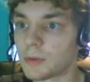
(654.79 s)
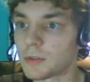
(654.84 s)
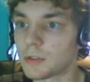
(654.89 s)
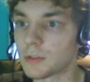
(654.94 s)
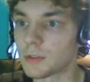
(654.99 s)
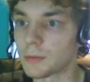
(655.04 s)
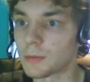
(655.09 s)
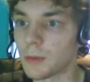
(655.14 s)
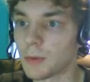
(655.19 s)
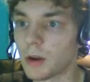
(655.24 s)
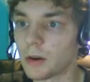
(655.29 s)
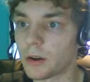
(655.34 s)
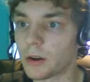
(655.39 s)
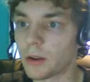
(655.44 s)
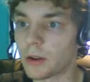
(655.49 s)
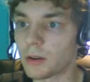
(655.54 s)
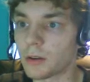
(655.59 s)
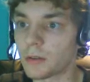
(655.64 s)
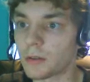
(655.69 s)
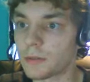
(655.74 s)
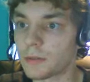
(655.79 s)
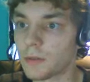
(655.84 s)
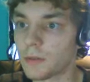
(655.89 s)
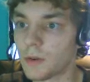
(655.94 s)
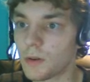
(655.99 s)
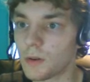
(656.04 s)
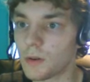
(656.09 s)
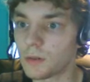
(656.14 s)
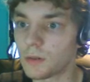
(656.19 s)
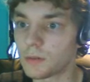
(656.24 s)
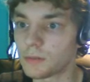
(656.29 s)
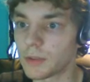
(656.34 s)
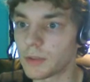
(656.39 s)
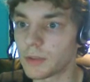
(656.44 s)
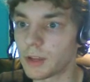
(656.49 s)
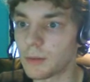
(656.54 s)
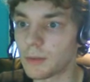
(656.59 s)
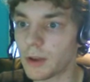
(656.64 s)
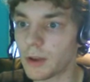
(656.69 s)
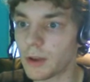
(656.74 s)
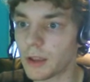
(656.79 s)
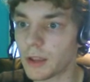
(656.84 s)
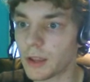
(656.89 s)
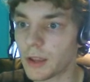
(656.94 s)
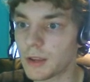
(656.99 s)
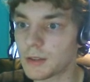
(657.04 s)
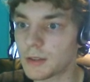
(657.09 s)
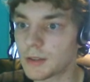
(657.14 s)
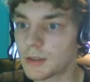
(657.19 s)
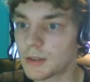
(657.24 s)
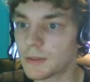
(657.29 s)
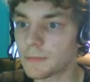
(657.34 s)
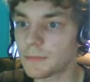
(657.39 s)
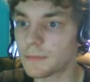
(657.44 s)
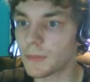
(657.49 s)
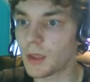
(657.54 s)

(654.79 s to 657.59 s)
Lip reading: Super Mario 4 in my case,